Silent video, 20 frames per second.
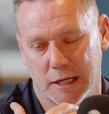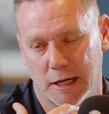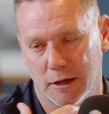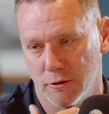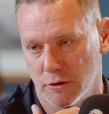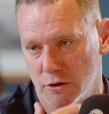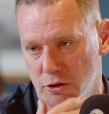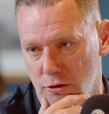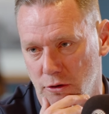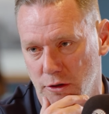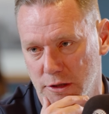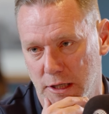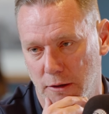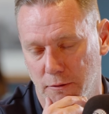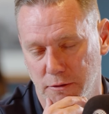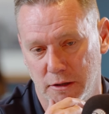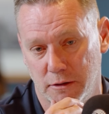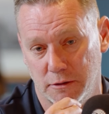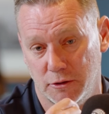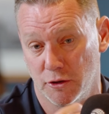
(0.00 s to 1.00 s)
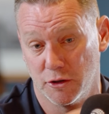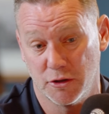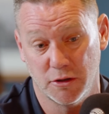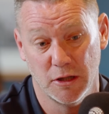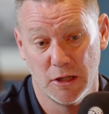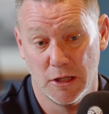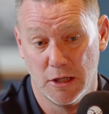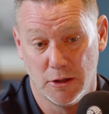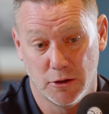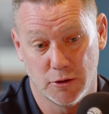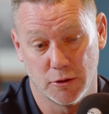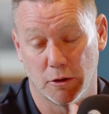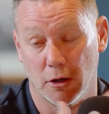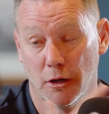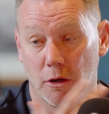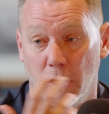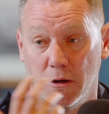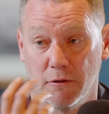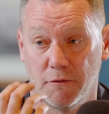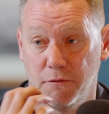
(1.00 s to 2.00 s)
I could sort out, it just took a
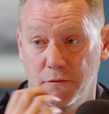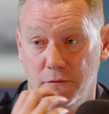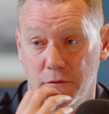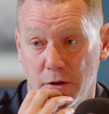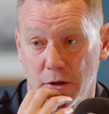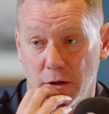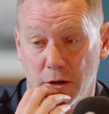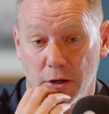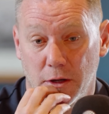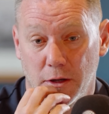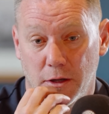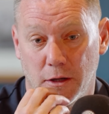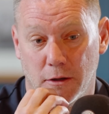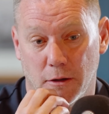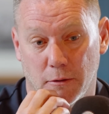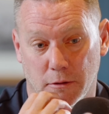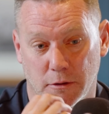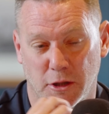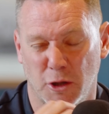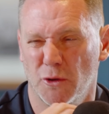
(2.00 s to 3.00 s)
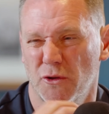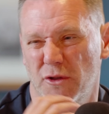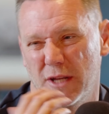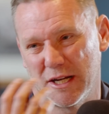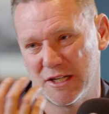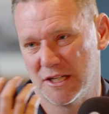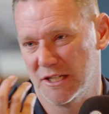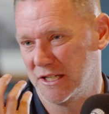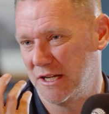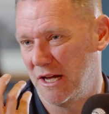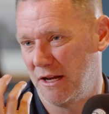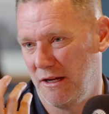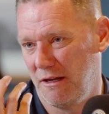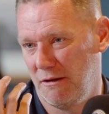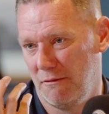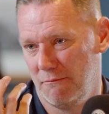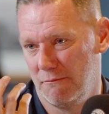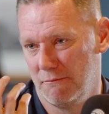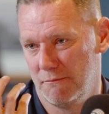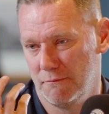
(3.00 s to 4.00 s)
lot of, the unnecessary
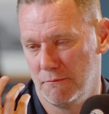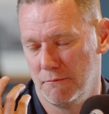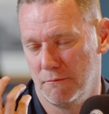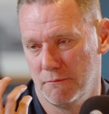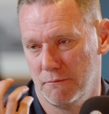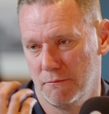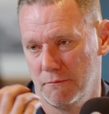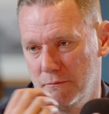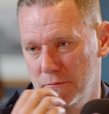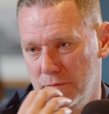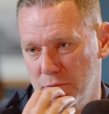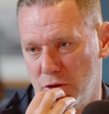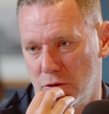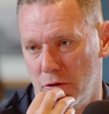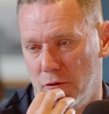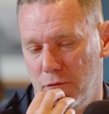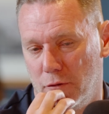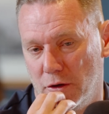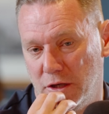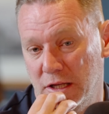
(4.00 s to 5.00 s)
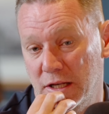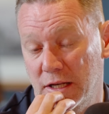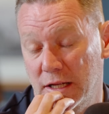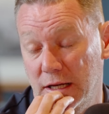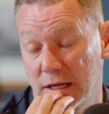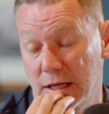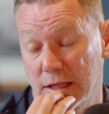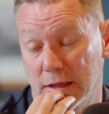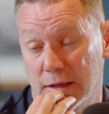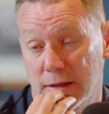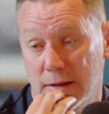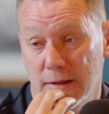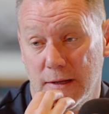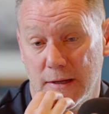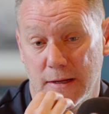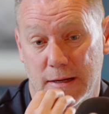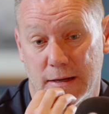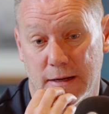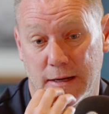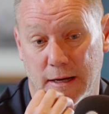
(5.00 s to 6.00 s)
stuff what you need.
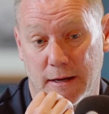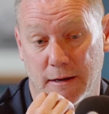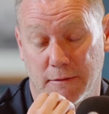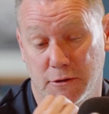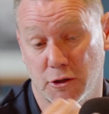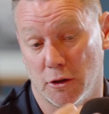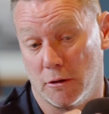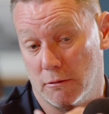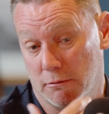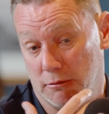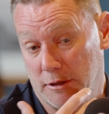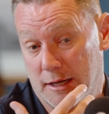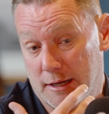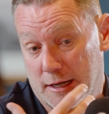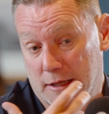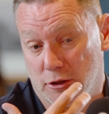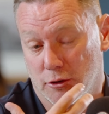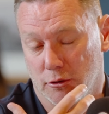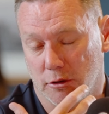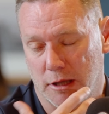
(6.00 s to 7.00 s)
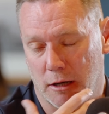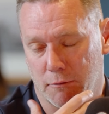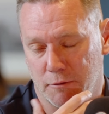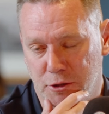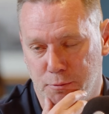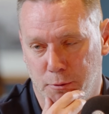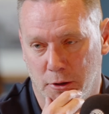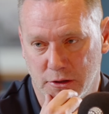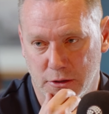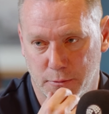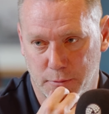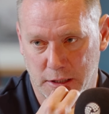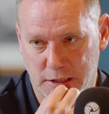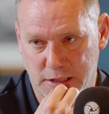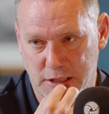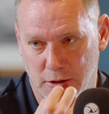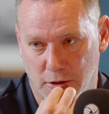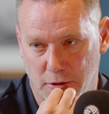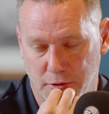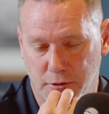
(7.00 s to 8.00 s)
And so, I took that
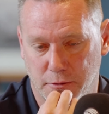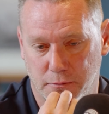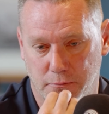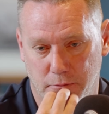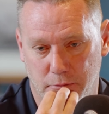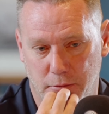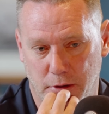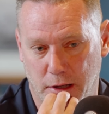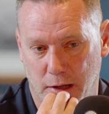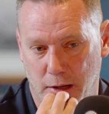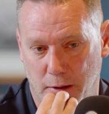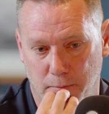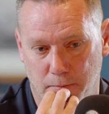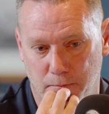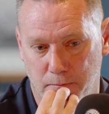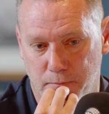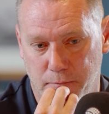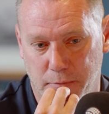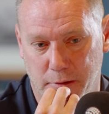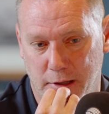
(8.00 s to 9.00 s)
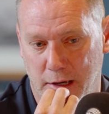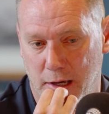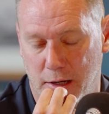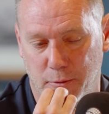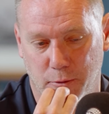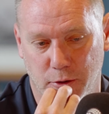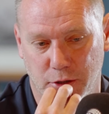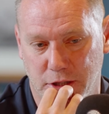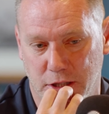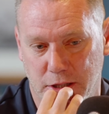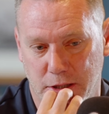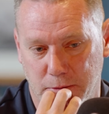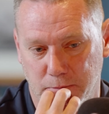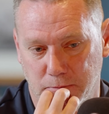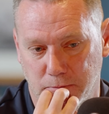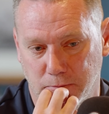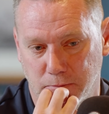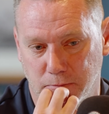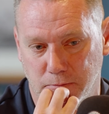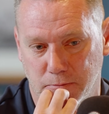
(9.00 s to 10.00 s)
responsibility on, and it was a
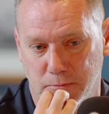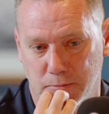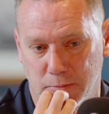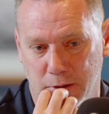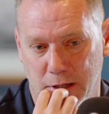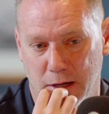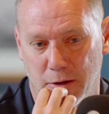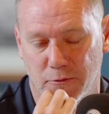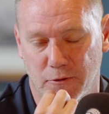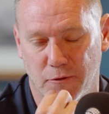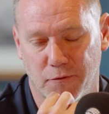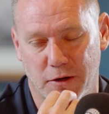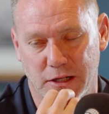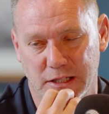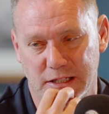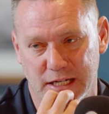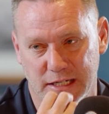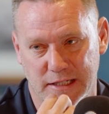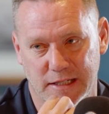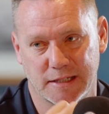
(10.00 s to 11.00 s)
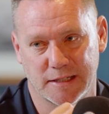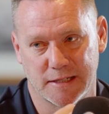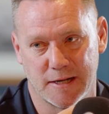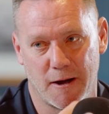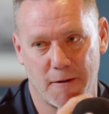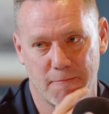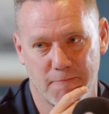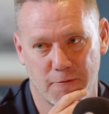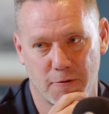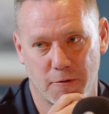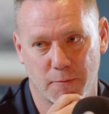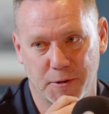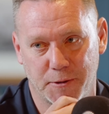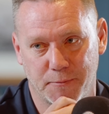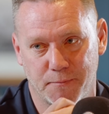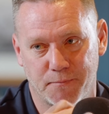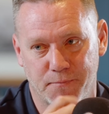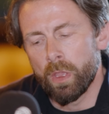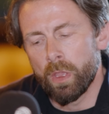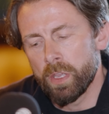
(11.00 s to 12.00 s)
fantastic time for me.
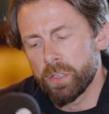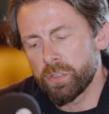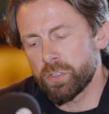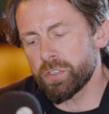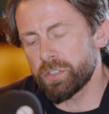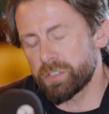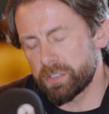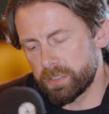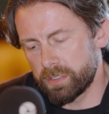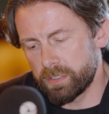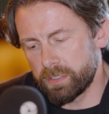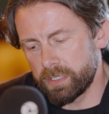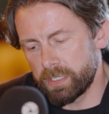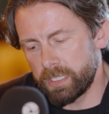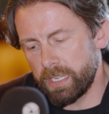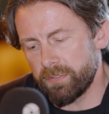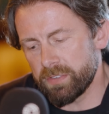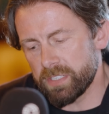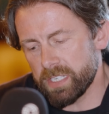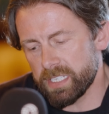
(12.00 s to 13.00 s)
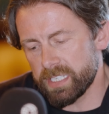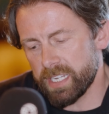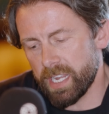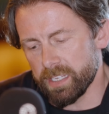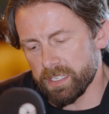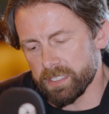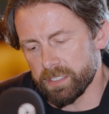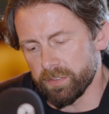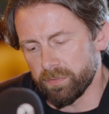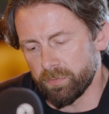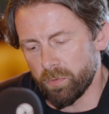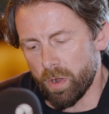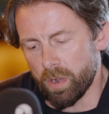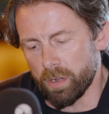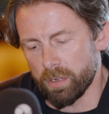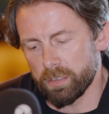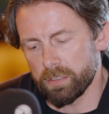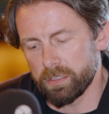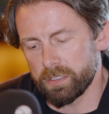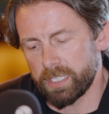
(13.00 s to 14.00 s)
Just give us a sense of
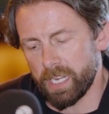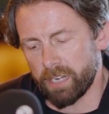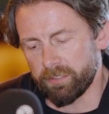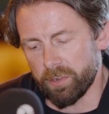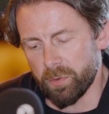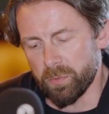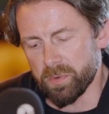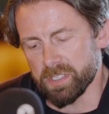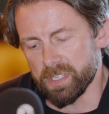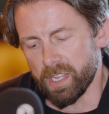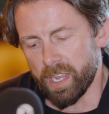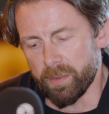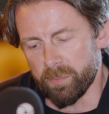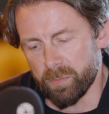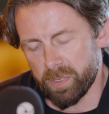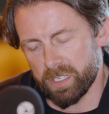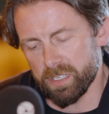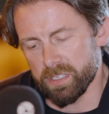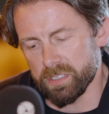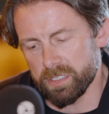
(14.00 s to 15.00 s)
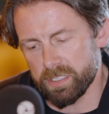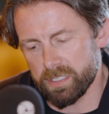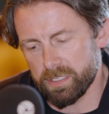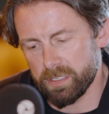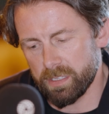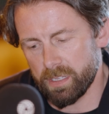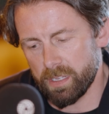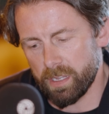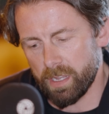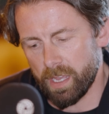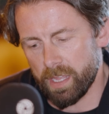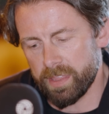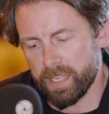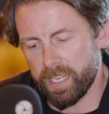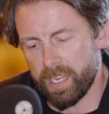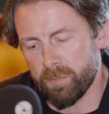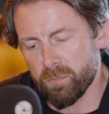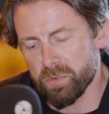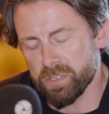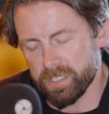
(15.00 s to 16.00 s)
what Gary was like, because I
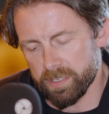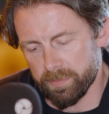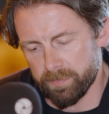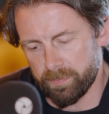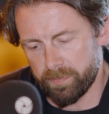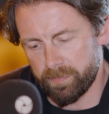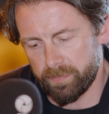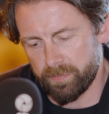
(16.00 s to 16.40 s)
think I must have